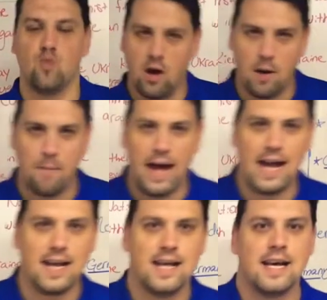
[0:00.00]
Welcome
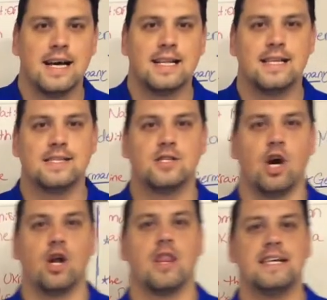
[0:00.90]
back. This is
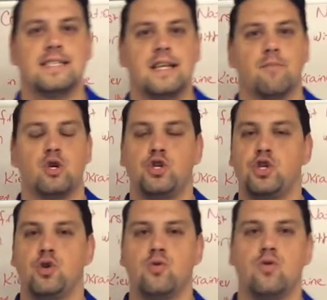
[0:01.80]
our lesson number
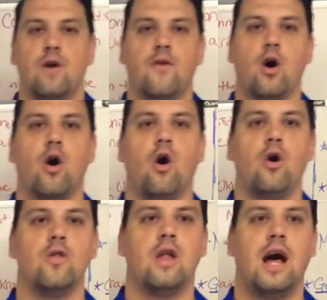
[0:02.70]
2 of our
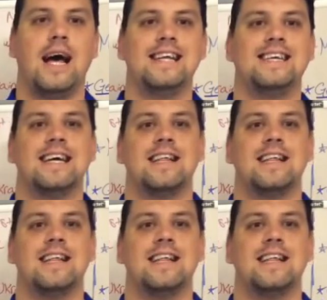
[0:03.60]
online